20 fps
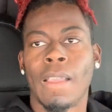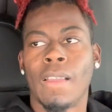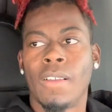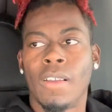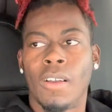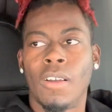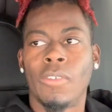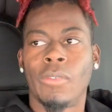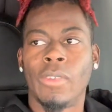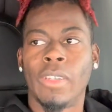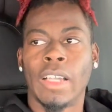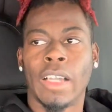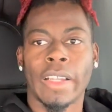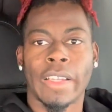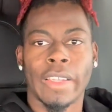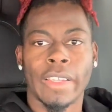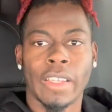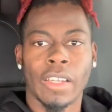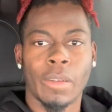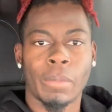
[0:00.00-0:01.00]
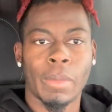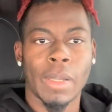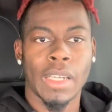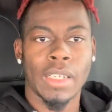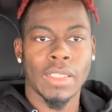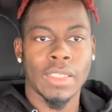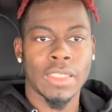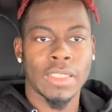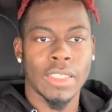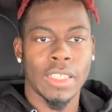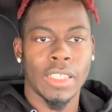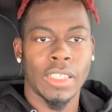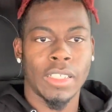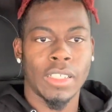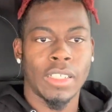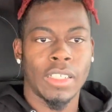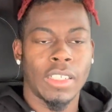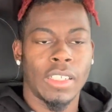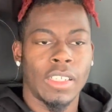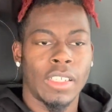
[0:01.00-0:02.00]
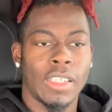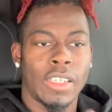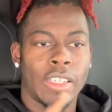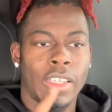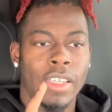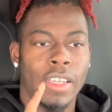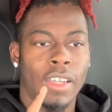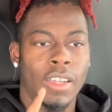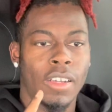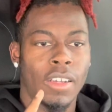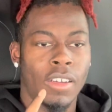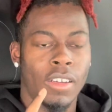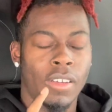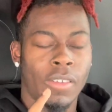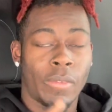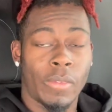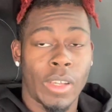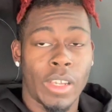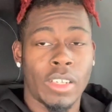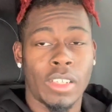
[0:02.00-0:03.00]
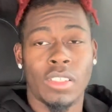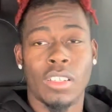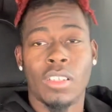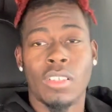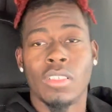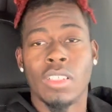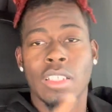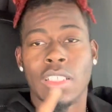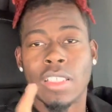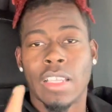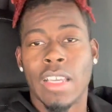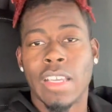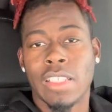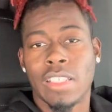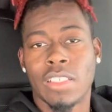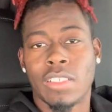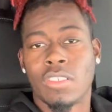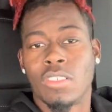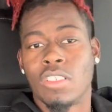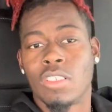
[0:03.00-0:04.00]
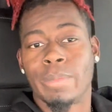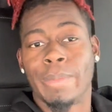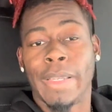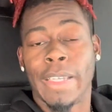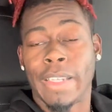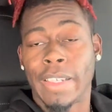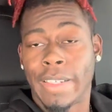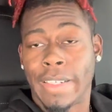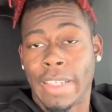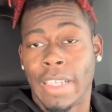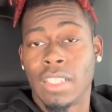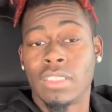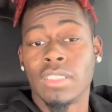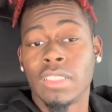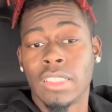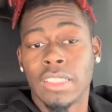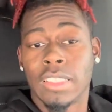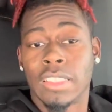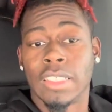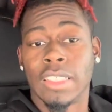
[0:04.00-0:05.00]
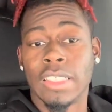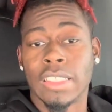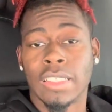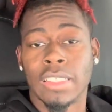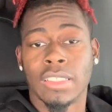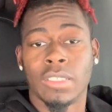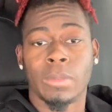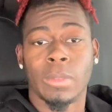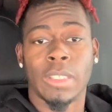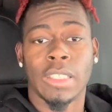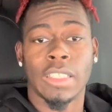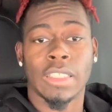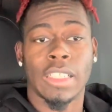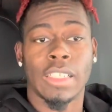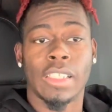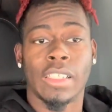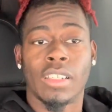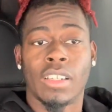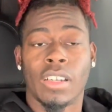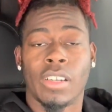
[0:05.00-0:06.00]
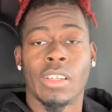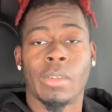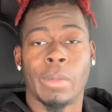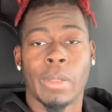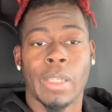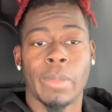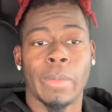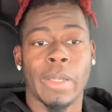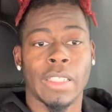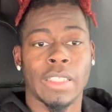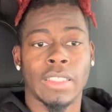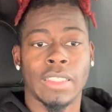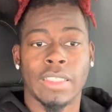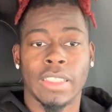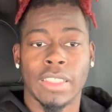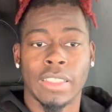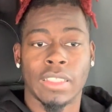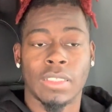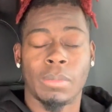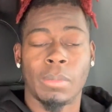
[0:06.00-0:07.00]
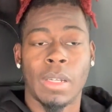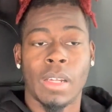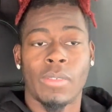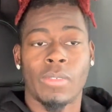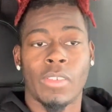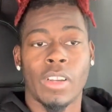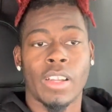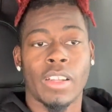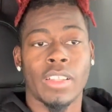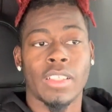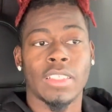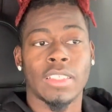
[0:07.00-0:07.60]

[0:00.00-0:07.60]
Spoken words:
hopefully I can get up out of this area and find a load that's actually going back down to Texas, because I need to hurry up and get back to Texas by Friday.